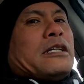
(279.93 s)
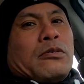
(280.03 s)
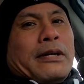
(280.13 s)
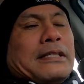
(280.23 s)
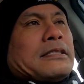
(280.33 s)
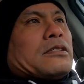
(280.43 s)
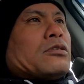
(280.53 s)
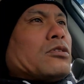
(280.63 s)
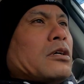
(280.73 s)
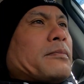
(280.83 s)
Anyway,
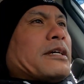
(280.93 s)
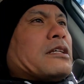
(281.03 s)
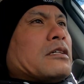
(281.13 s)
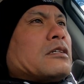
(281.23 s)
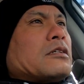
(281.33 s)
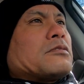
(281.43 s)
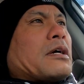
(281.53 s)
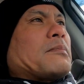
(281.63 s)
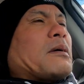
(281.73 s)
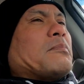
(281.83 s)
so I'm gonna
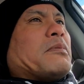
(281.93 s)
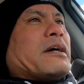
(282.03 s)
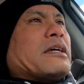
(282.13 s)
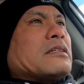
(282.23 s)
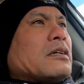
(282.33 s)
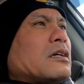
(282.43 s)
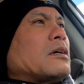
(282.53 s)
ride my bike.